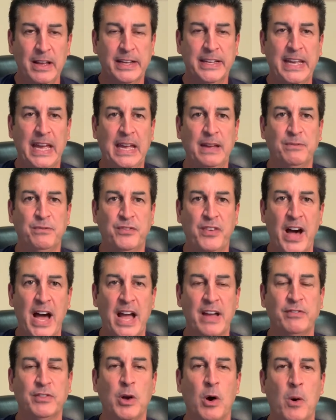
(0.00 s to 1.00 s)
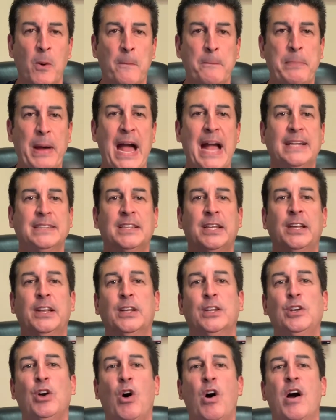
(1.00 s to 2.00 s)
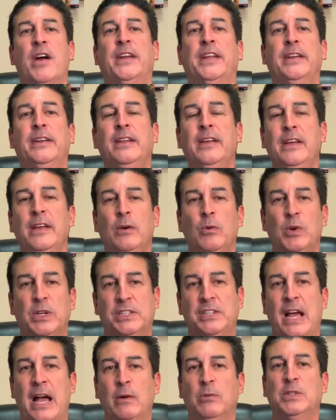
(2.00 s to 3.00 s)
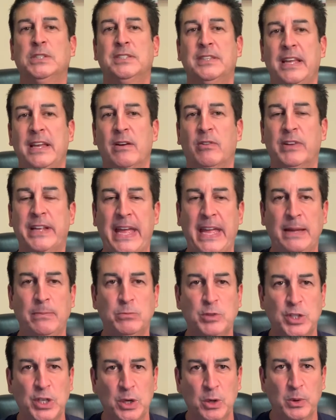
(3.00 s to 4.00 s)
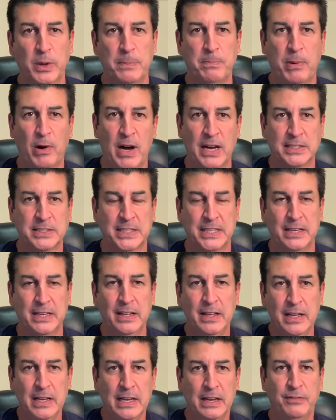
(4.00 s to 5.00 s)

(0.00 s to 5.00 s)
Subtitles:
Game five going back to the Garden, which I was there game two in Boston.